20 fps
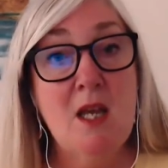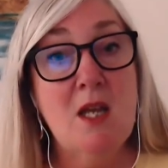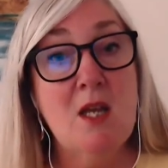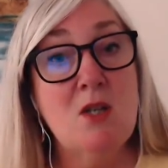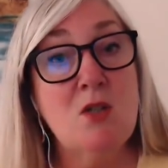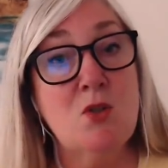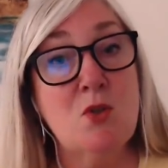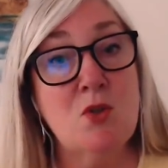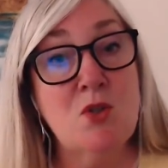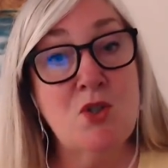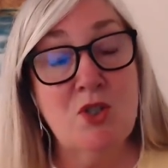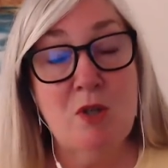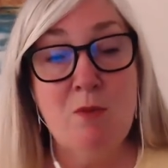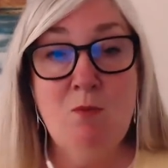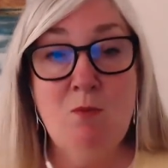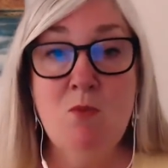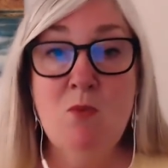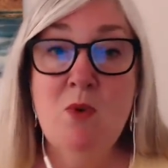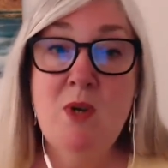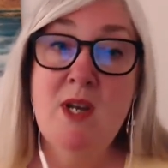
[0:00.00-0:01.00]
So
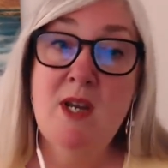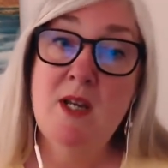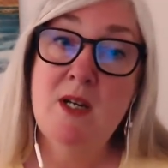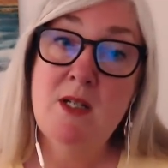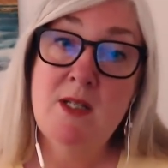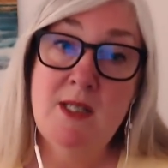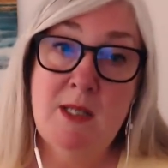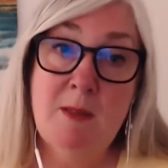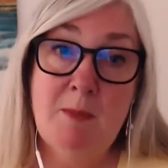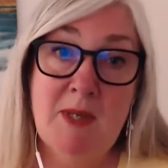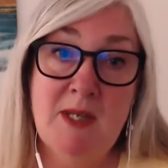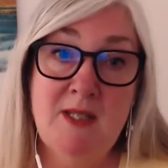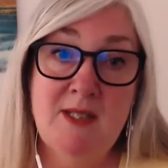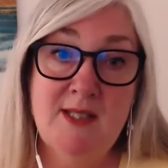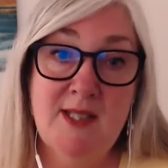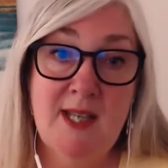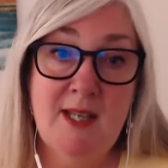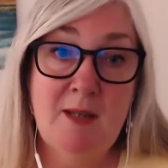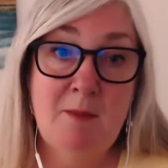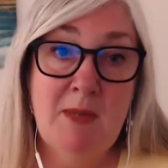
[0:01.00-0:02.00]
somewhere deep
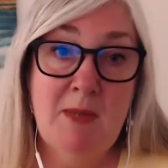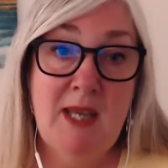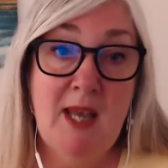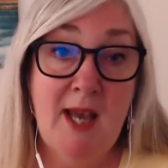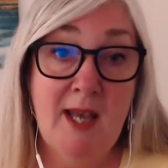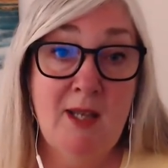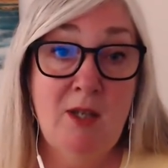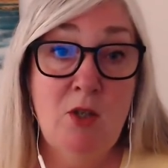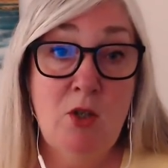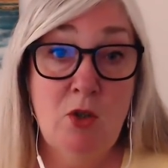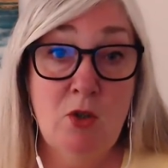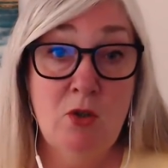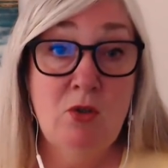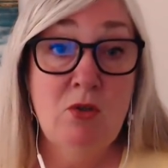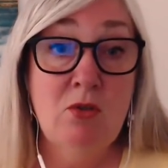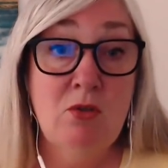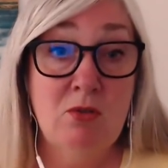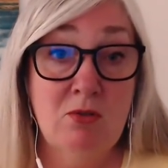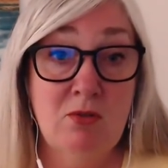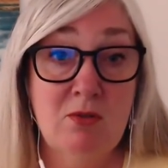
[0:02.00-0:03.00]
inside me, I
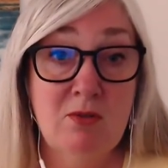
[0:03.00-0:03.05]
knew